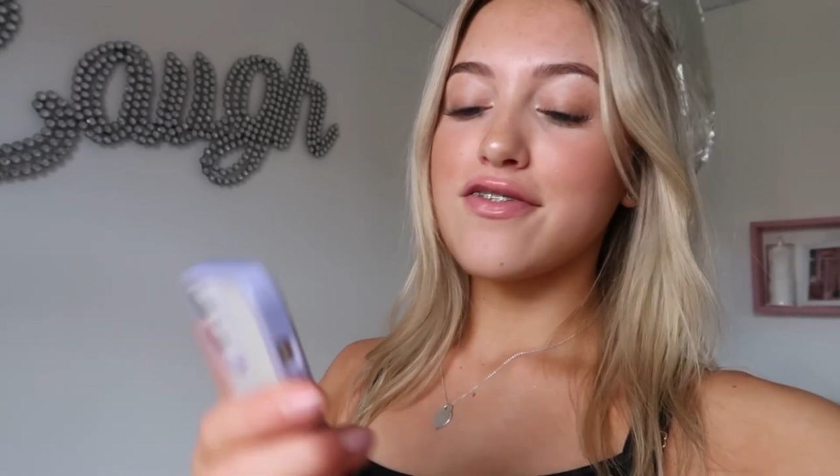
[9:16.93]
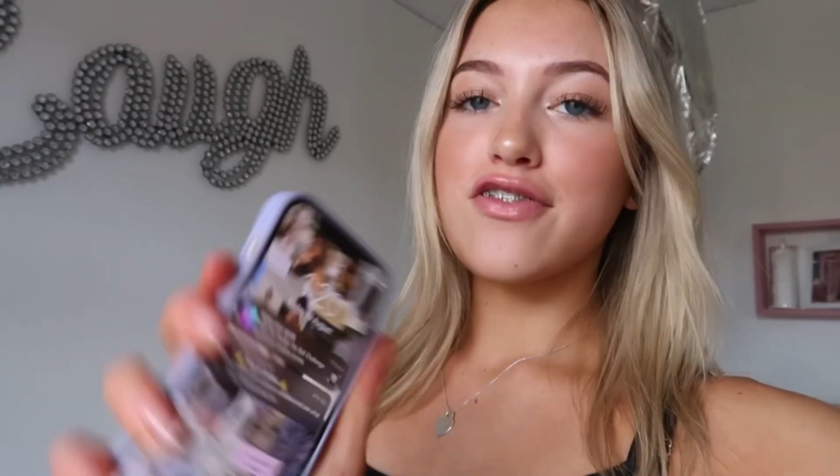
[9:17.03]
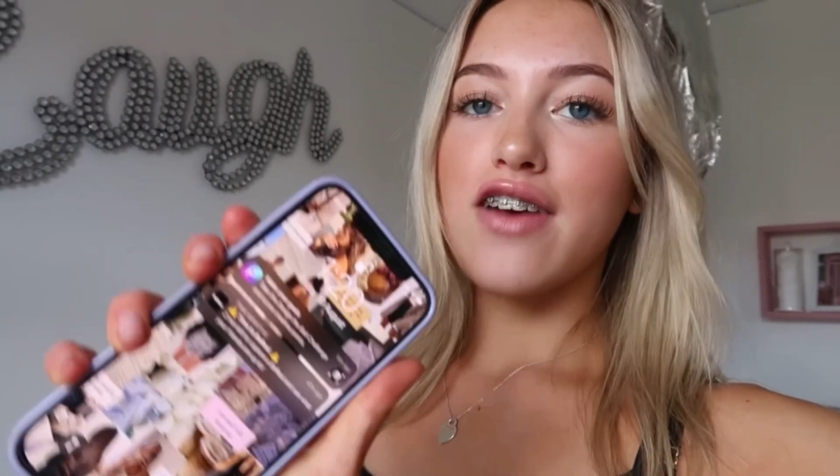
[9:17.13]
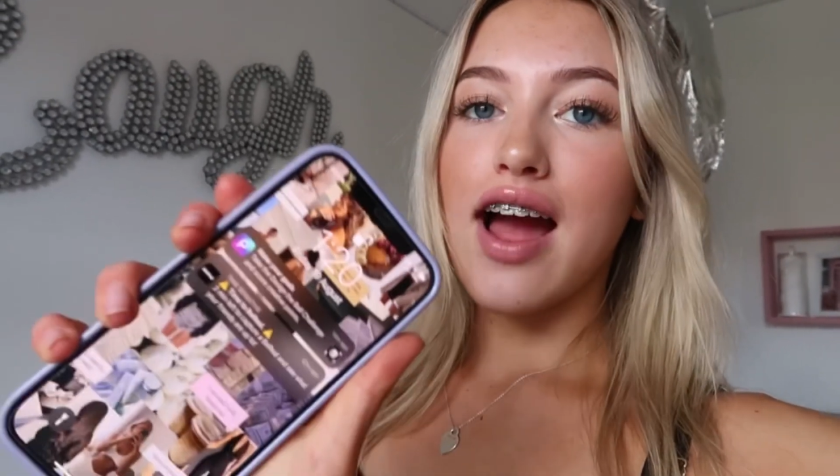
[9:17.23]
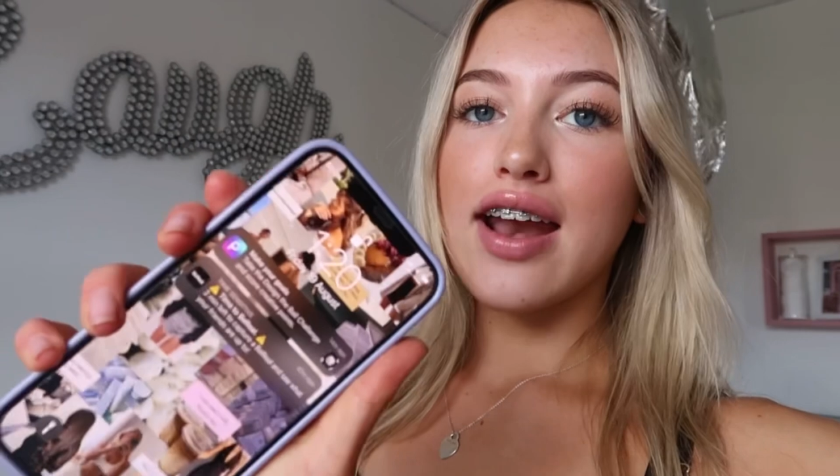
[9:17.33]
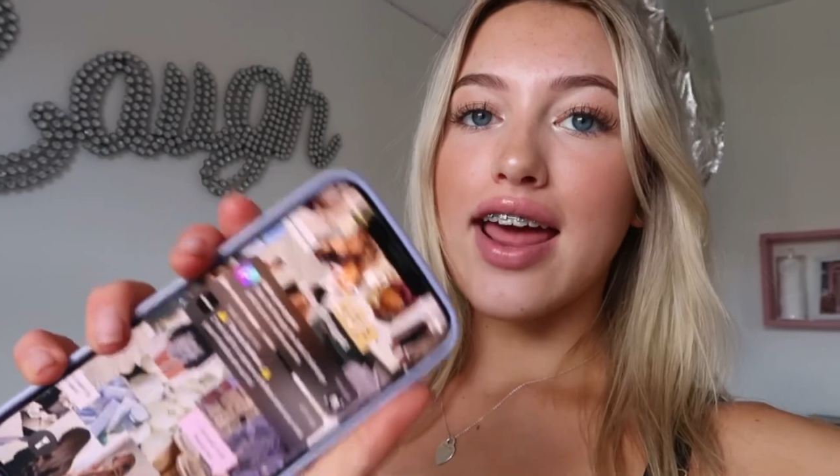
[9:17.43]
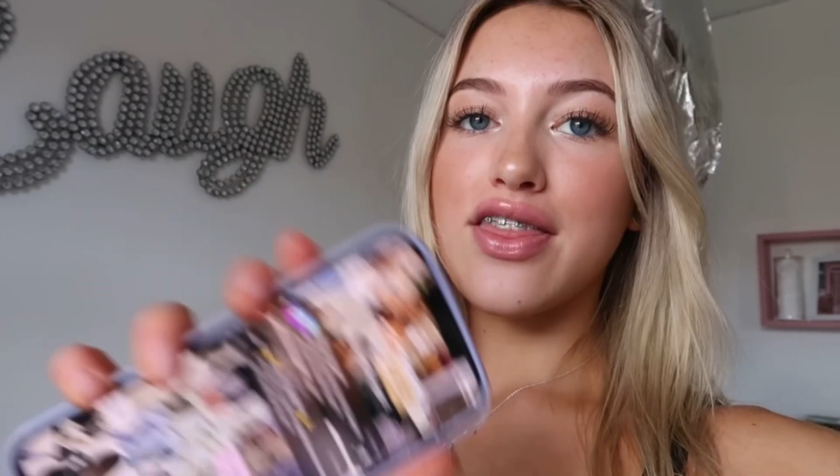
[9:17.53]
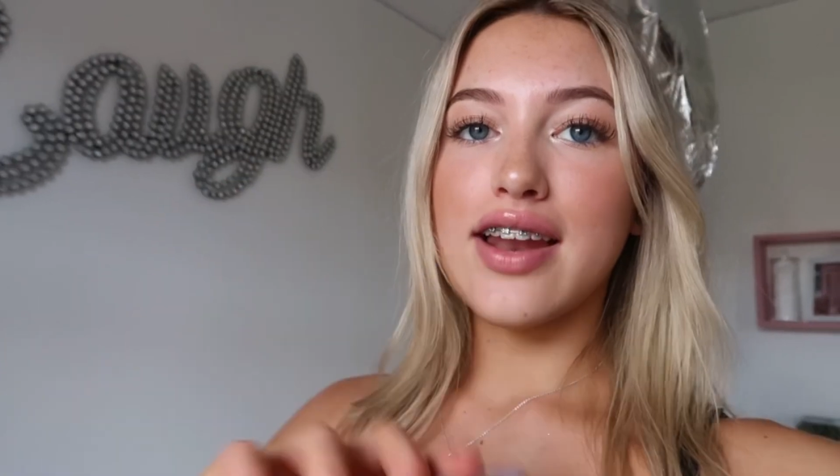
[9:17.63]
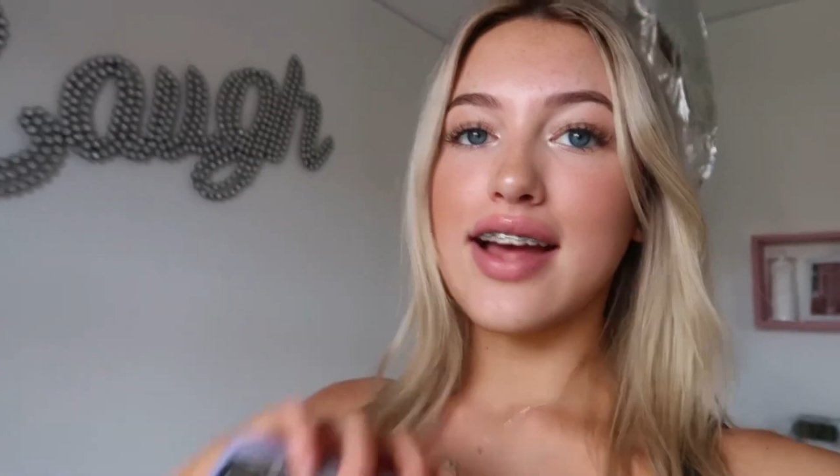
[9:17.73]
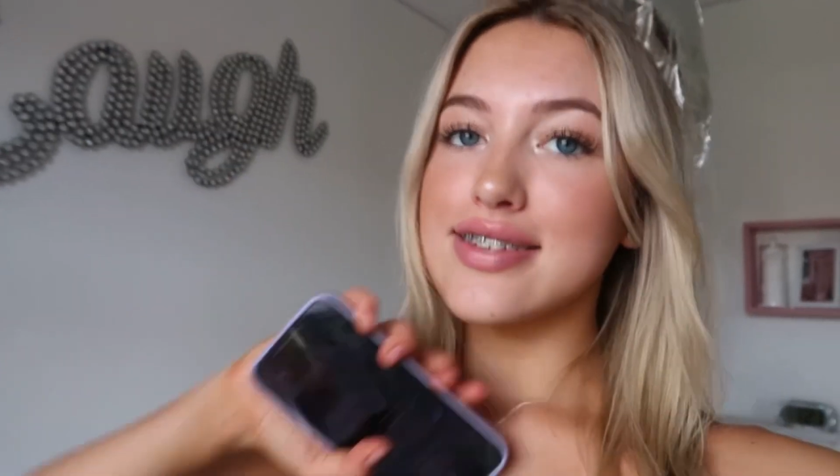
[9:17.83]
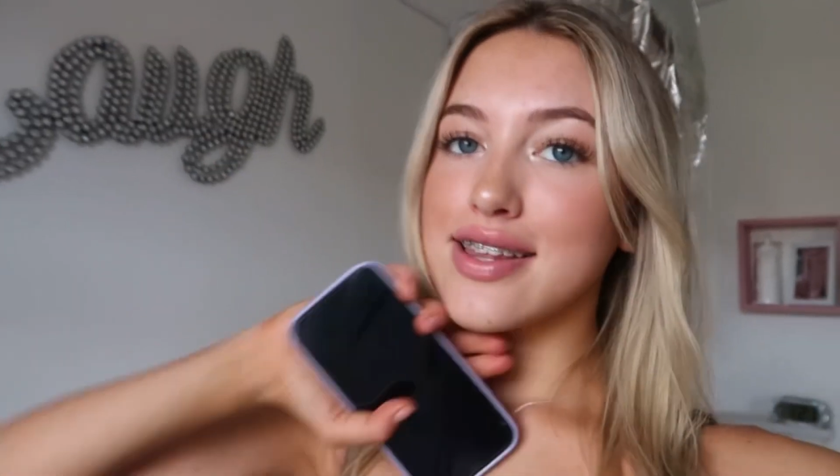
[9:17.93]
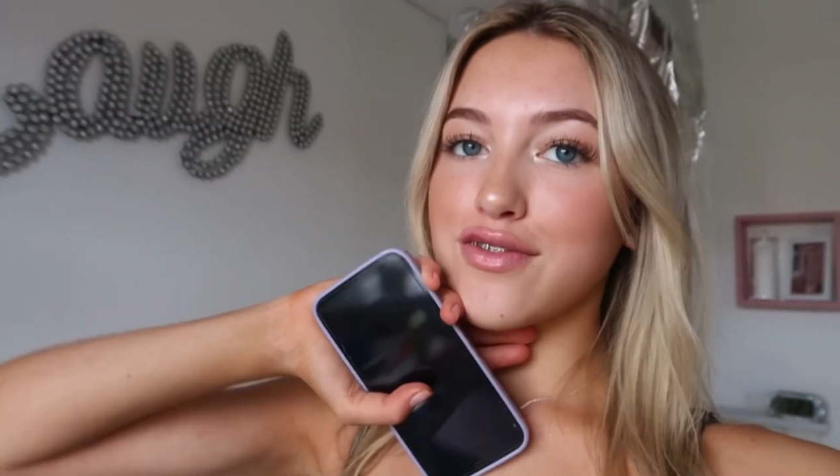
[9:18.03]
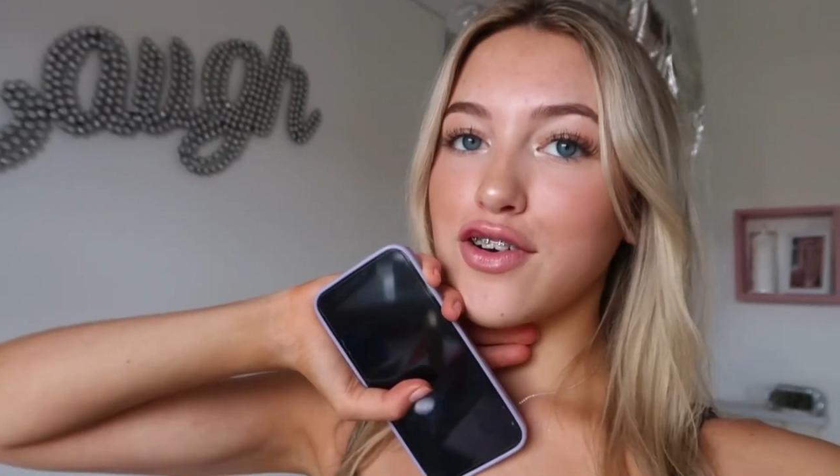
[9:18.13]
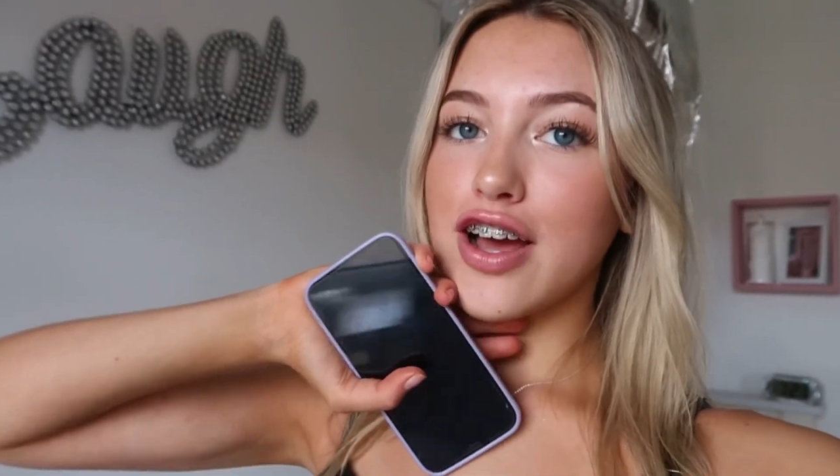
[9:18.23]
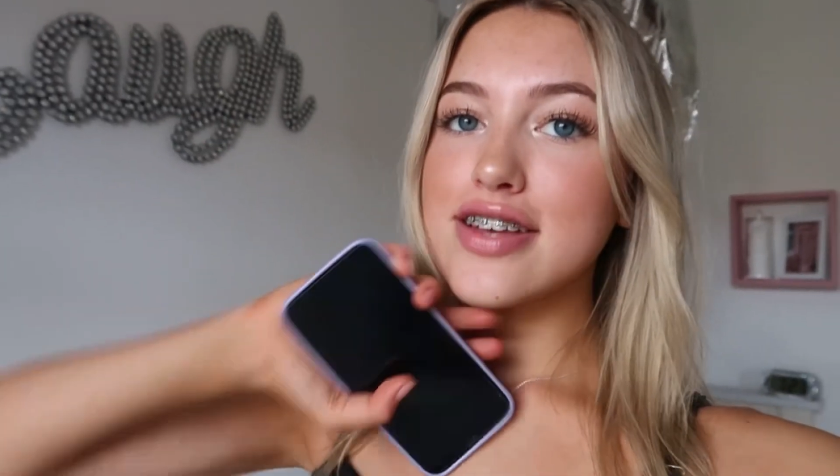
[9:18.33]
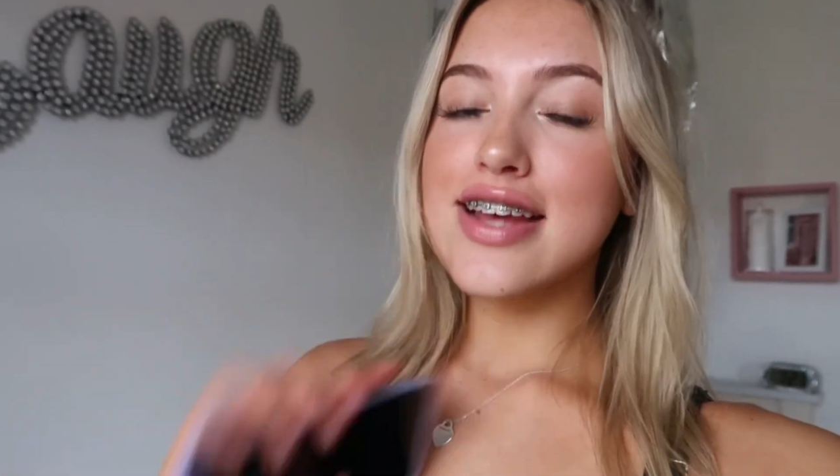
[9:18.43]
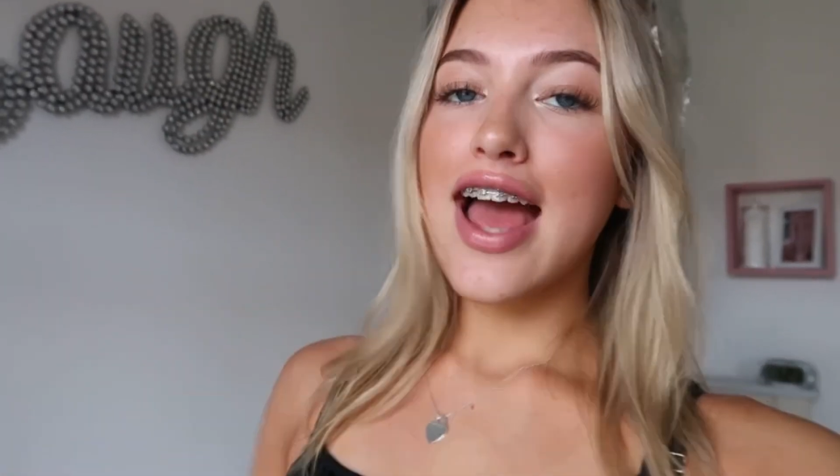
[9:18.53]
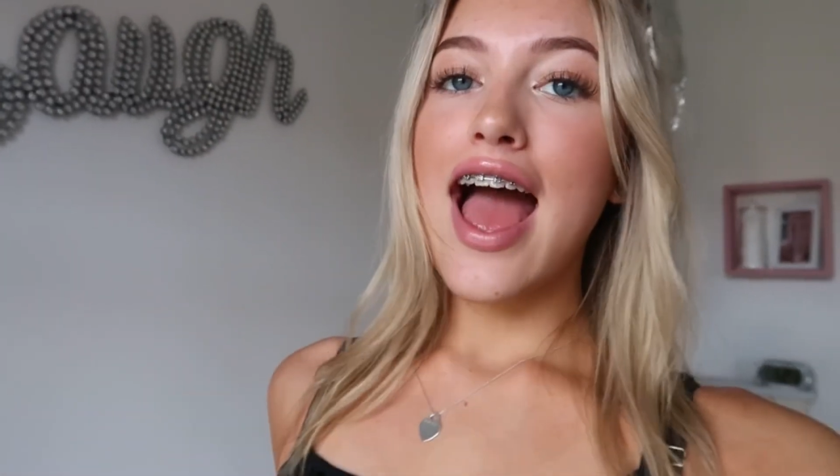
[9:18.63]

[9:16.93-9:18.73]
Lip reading: Friday the 19th of August